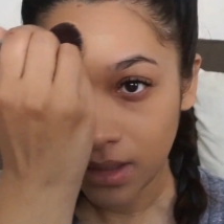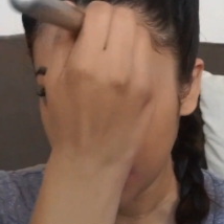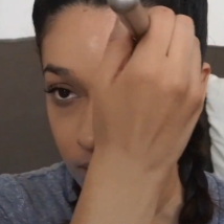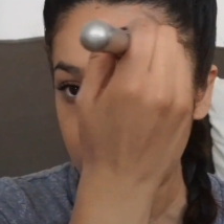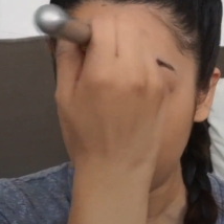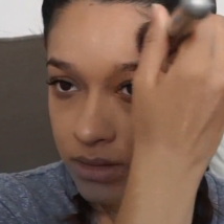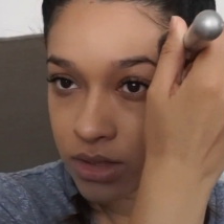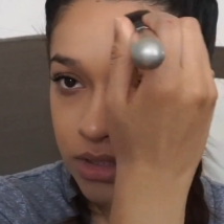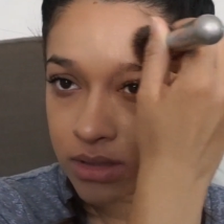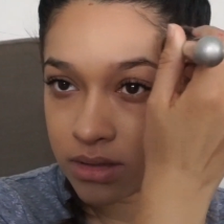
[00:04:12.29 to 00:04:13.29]
And
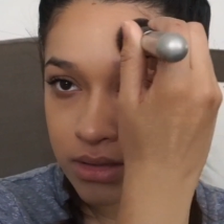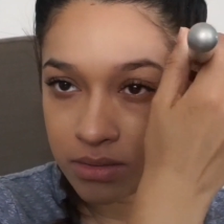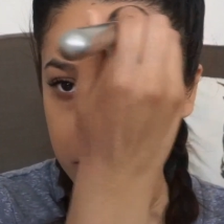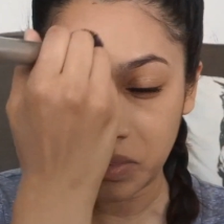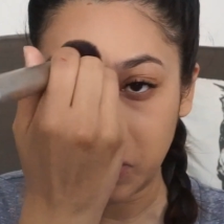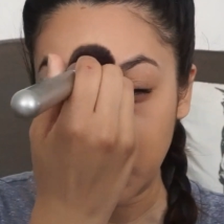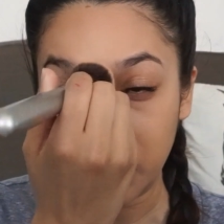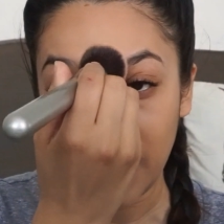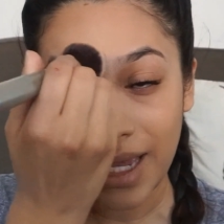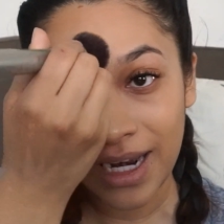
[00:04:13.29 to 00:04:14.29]

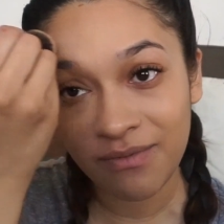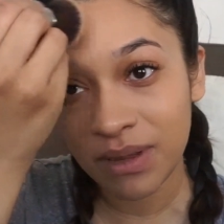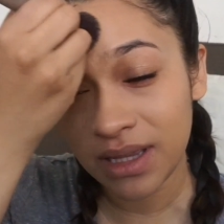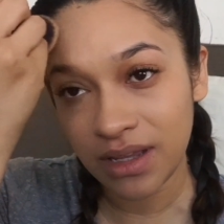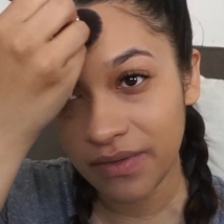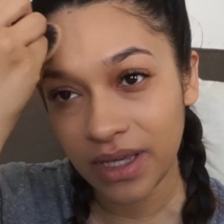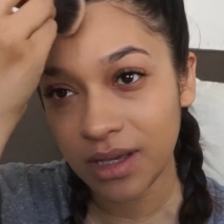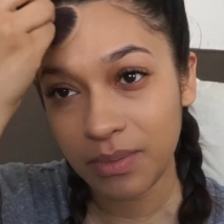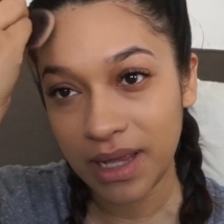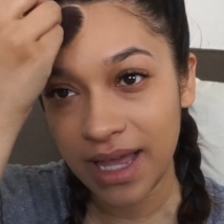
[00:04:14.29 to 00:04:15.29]
I've been loving
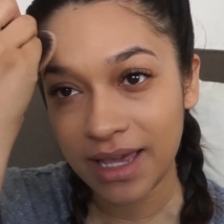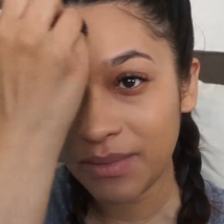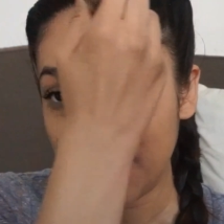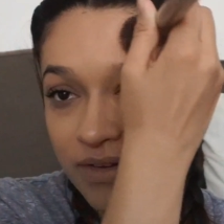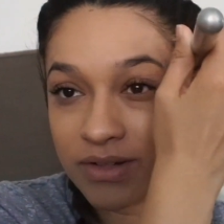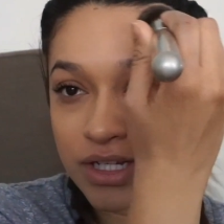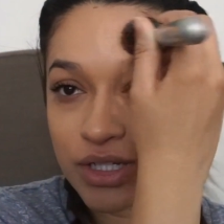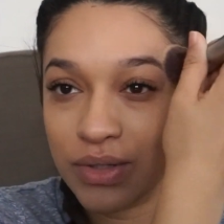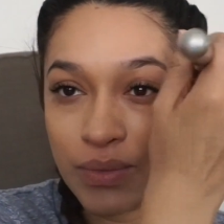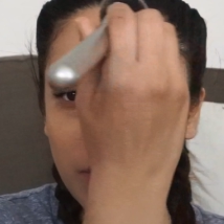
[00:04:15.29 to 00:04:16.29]
applying my
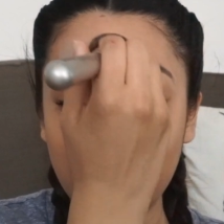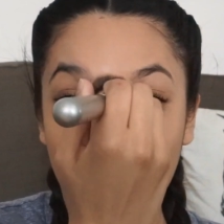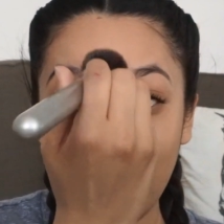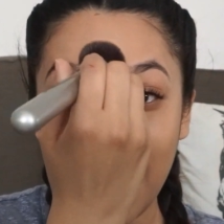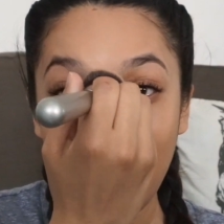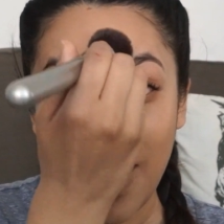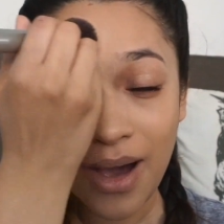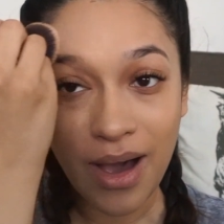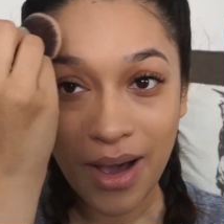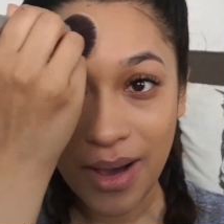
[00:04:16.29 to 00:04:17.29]
foundation with
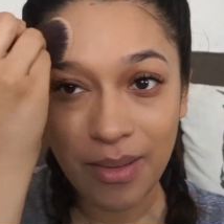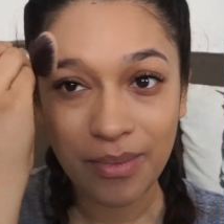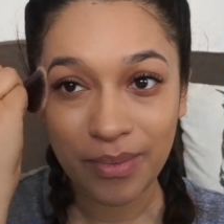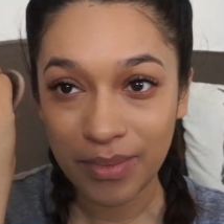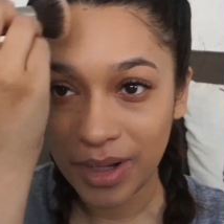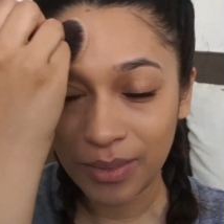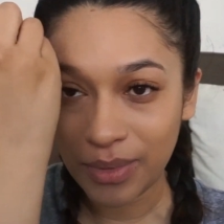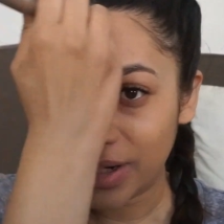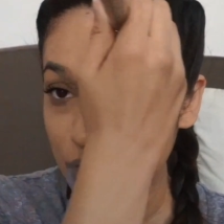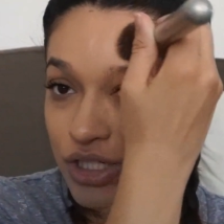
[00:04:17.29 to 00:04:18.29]
a
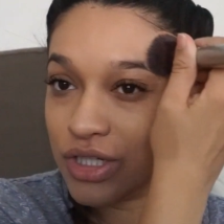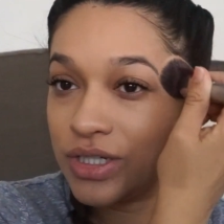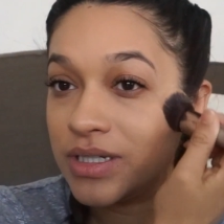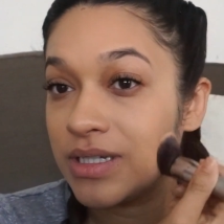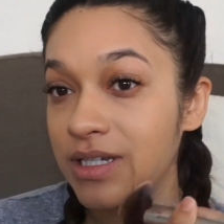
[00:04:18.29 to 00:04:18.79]
brush.